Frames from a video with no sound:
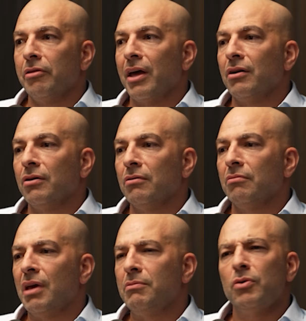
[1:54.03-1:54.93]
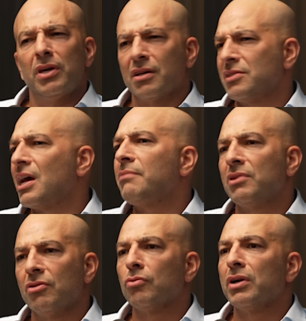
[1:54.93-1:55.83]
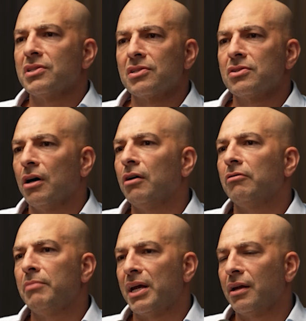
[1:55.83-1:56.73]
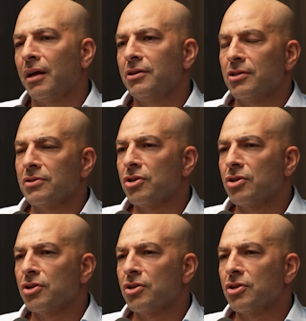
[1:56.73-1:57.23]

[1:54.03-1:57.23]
then maybe we accept the risks of medication.